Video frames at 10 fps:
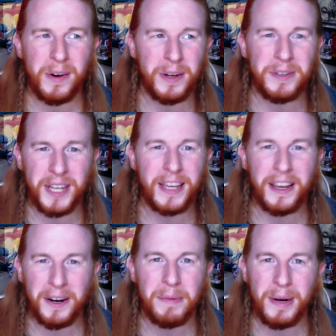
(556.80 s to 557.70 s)

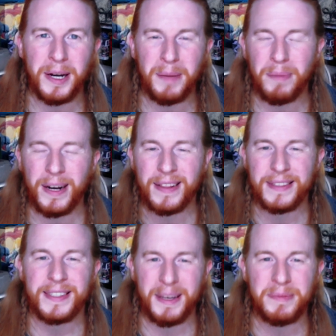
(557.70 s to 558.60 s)
taking our money, but at
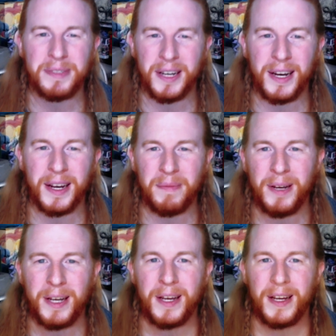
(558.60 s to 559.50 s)
the same time,
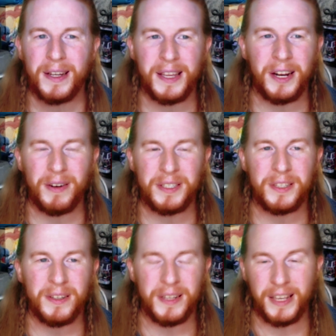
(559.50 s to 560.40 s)

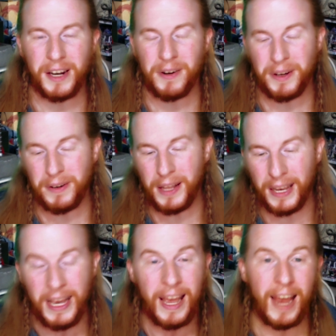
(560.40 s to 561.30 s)
you're
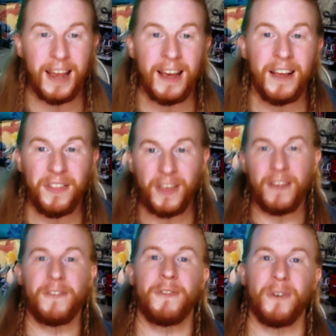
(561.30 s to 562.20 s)
like, hey,
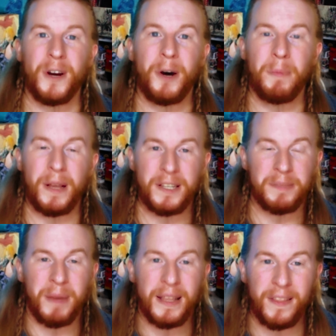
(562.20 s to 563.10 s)
thanks for helping us
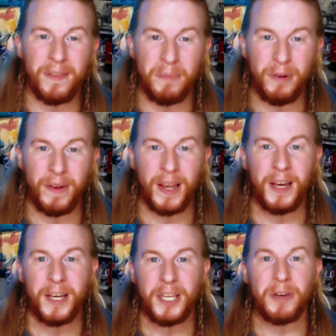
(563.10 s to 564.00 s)
make this movie,
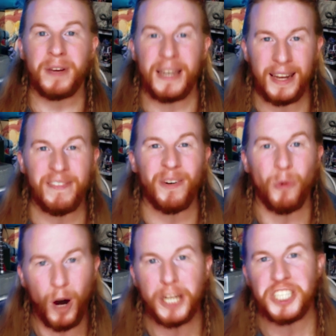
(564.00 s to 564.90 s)
you can never
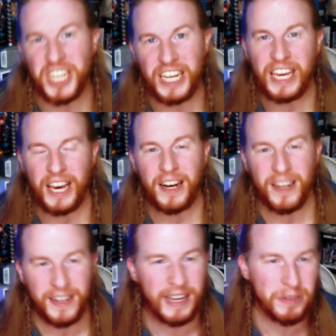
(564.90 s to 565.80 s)
watch it again.
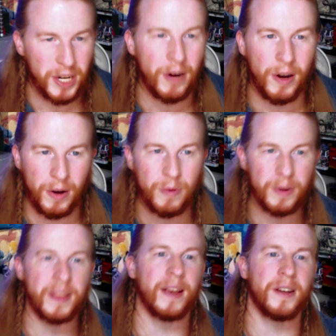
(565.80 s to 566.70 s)
Now Toho
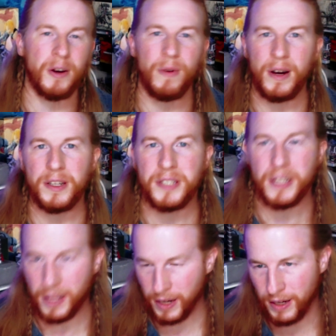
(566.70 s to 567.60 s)
would then go on to
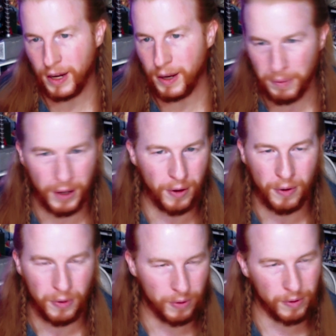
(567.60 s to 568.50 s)
like
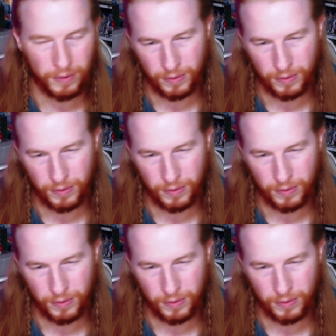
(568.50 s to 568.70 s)
upload or